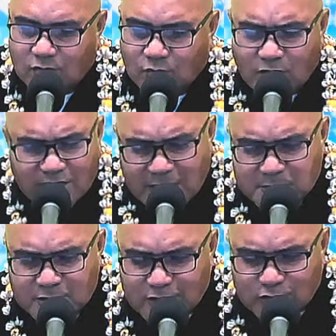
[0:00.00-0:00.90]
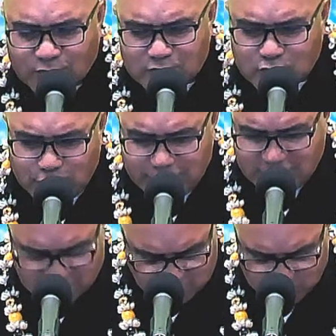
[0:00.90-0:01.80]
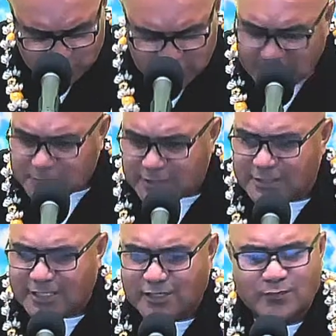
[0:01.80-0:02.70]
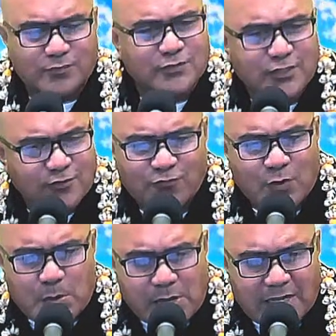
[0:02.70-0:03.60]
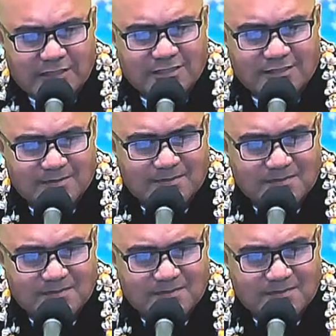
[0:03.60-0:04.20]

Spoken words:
What keeps us from turning our world upside down for Christ?